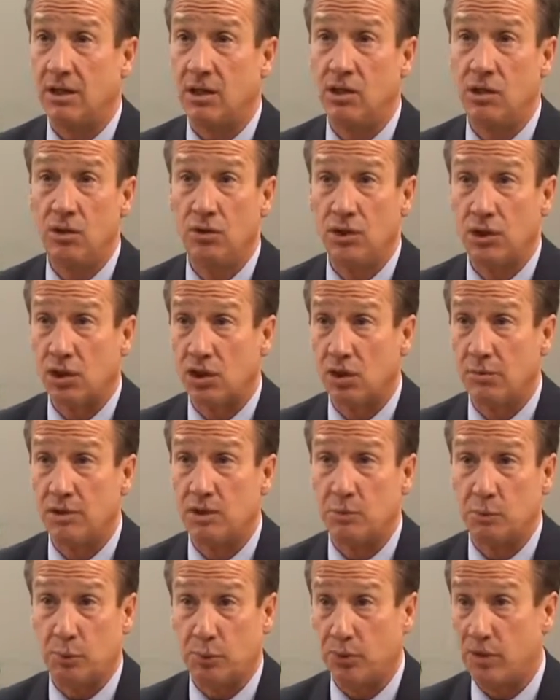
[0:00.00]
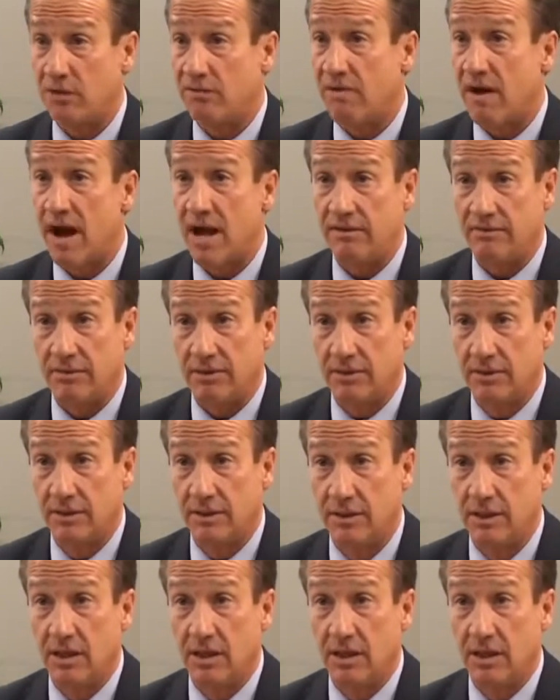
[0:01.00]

the new term is previvor.